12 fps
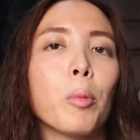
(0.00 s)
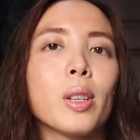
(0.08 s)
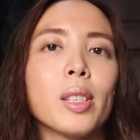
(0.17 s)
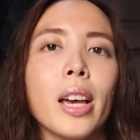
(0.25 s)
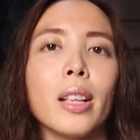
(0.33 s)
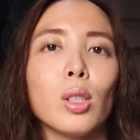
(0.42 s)

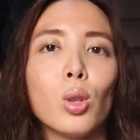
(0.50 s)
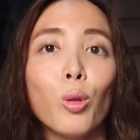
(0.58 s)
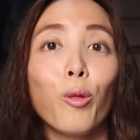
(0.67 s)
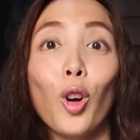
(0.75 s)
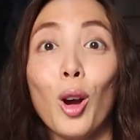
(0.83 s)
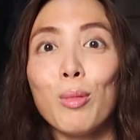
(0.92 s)
present
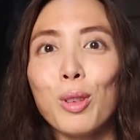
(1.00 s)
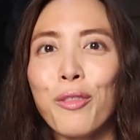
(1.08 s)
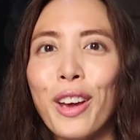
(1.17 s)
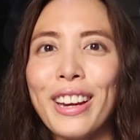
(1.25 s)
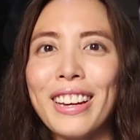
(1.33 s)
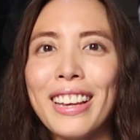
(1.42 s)
two forms
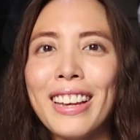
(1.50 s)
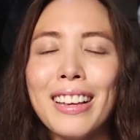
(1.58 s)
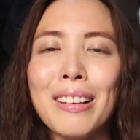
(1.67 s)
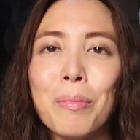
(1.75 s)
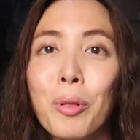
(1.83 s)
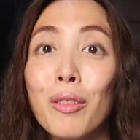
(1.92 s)
of I
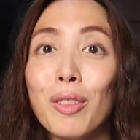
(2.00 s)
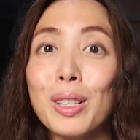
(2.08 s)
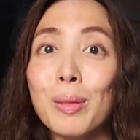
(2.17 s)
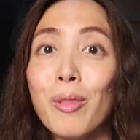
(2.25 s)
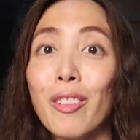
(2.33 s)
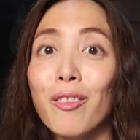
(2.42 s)
D. The
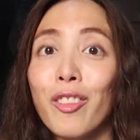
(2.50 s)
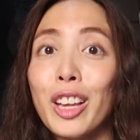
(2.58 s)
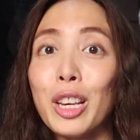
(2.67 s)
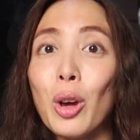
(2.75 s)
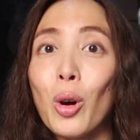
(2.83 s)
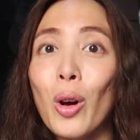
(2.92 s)
previous
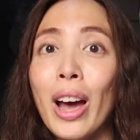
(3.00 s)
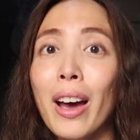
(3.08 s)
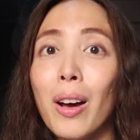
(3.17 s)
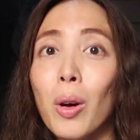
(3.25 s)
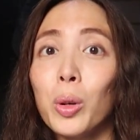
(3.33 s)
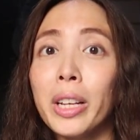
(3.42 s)
video
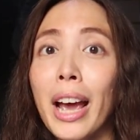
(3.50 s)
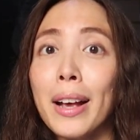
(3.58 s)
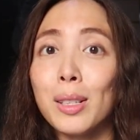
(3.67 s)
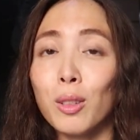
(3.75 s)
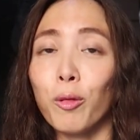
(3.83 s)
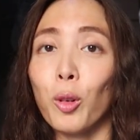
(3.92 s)
only
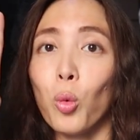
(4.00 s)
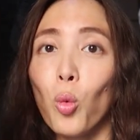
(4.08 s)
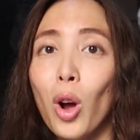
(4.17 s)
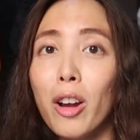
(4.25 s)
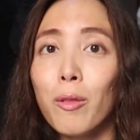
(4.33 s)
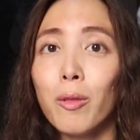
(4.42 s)
asked for
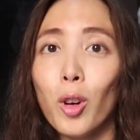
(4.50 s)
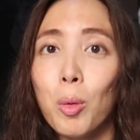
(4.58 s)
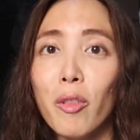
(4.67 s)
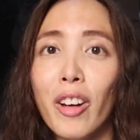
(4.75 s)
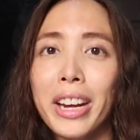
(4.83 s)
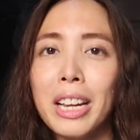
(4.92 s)
one
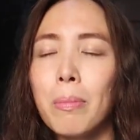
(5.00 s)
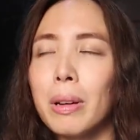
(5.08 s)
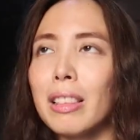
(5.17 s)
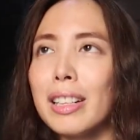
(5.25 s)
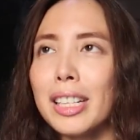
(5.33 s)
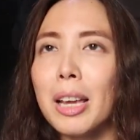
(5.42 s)
form of I D,
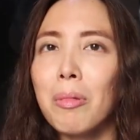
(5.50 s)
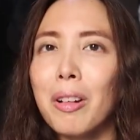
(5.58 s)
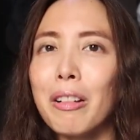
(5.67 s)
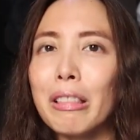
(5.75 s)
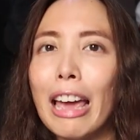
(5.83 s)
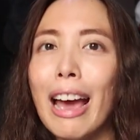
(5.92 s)
but this time
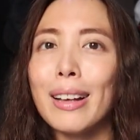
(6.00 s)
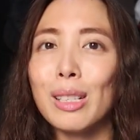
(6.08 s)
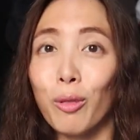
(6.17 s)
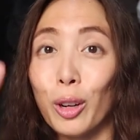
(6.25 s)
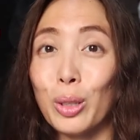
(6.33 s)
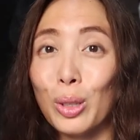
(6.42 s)
around they
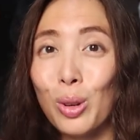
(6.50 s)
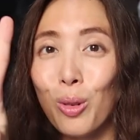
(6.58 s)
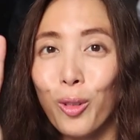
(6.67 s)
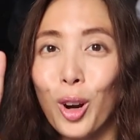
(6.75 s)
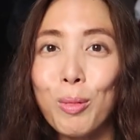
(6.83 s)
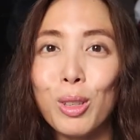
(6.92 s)
asked for
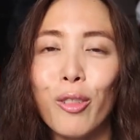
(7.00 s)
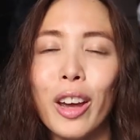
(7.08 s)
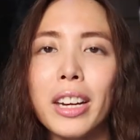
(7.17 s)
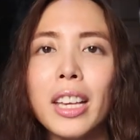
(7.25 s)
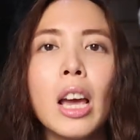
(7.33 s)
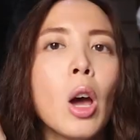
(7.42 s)
two forms of
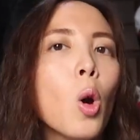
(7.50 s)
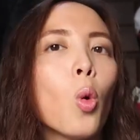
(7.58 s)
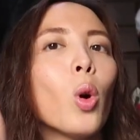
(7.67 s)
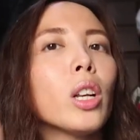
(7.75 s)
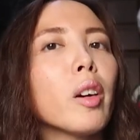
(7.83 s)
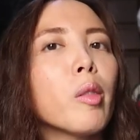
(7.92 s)
I D,
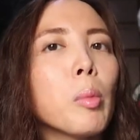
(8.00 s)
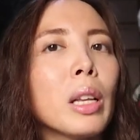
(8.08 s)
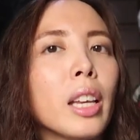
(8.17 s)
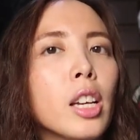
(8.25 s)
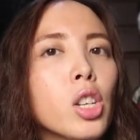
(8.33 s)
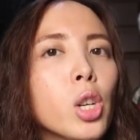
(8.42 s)
one
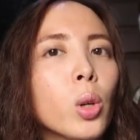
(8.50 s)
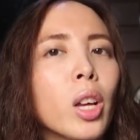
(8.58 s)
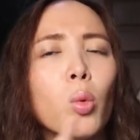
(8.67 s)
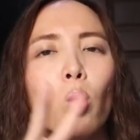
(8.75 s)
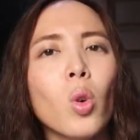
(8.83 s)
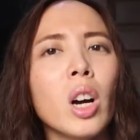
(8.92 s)
government issued
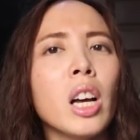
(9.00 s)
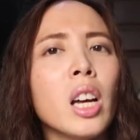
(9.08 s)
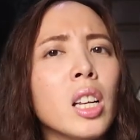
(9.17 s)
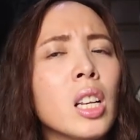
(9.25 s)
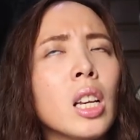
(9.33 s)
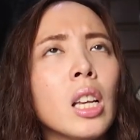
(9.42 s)
and
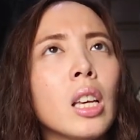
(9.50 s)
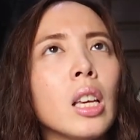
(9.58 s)
one